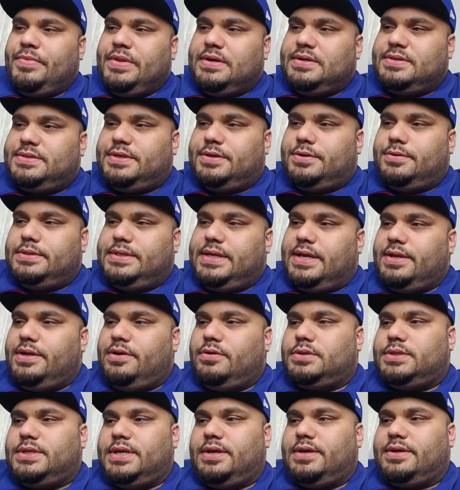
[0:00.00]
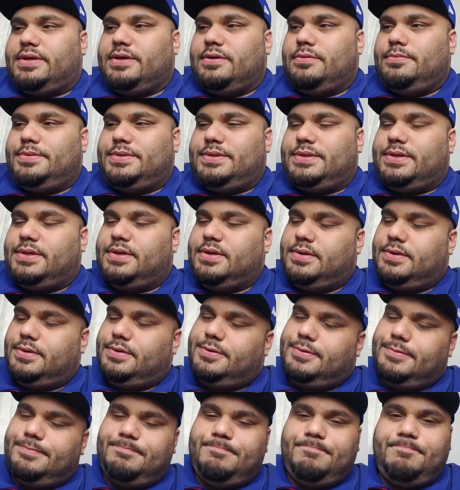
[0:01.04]
So Daniel Jacobs,
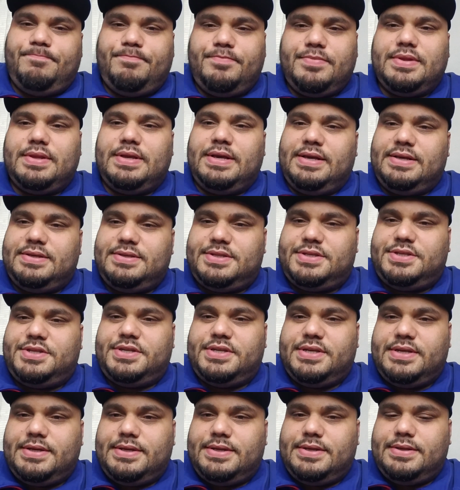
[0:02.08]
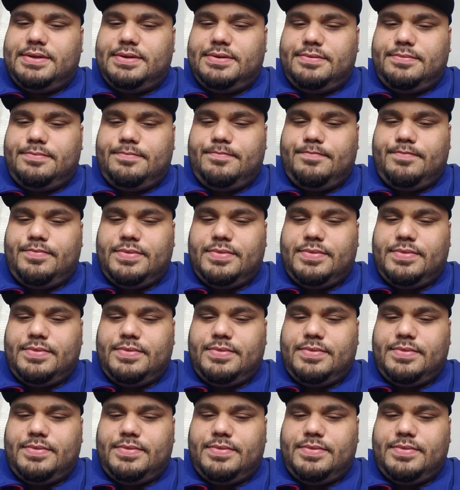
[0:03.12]
his chin,